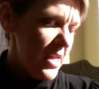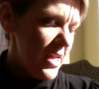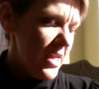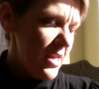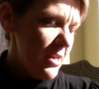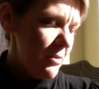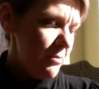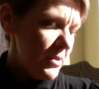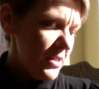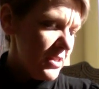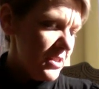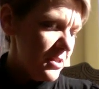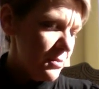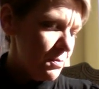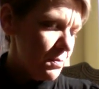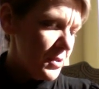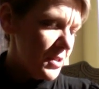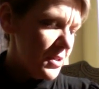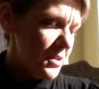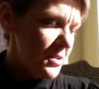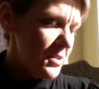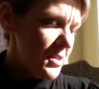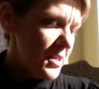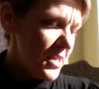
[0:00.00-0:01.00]
He must
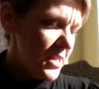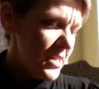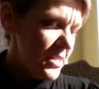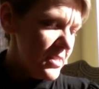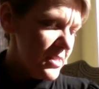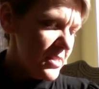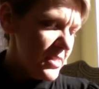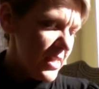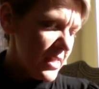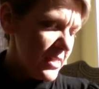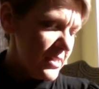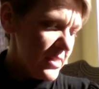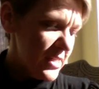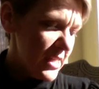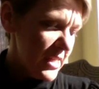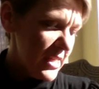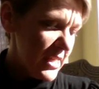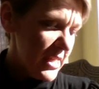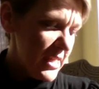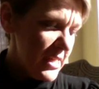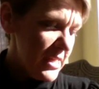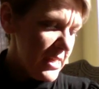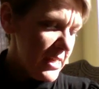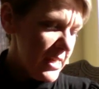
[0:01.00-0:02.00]
burn incense
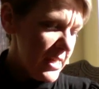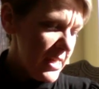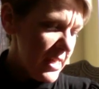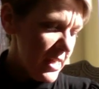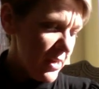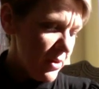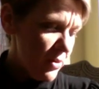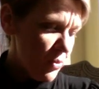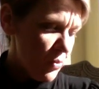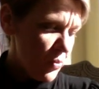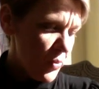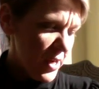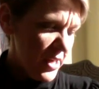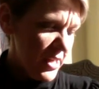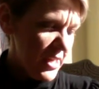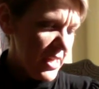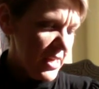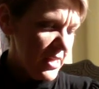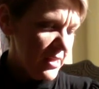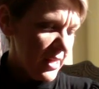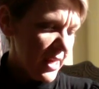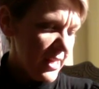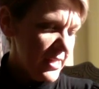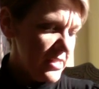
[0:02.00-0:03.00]
again when
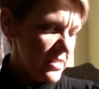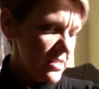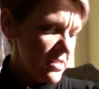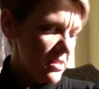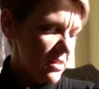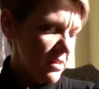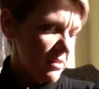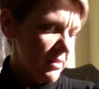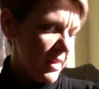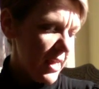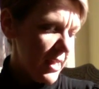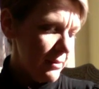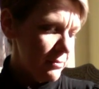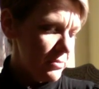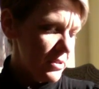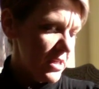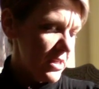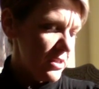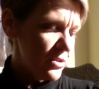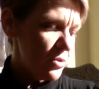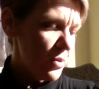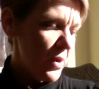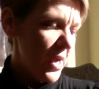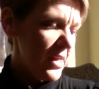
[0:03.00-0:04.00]
he lights the lamps
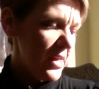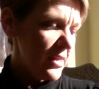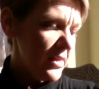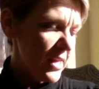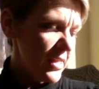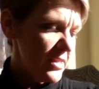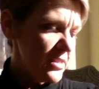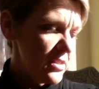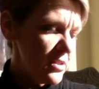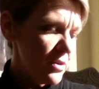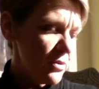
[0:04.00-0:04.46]
at twilight,